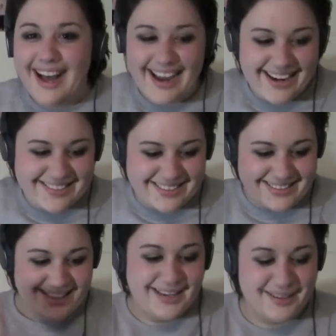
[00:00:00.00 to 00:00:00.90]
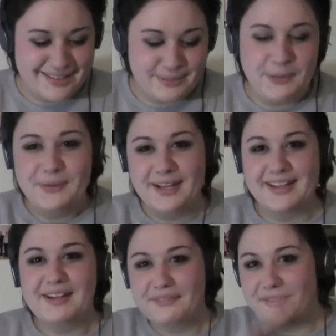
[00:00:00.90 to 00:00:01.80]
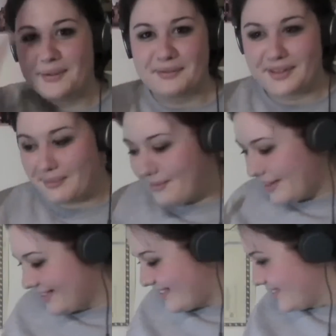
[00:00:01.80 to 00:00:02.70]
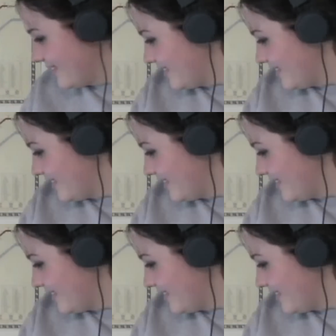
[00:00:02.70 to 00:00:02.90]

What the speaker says: I accidentally hit a spoon and then it flew in front of my face.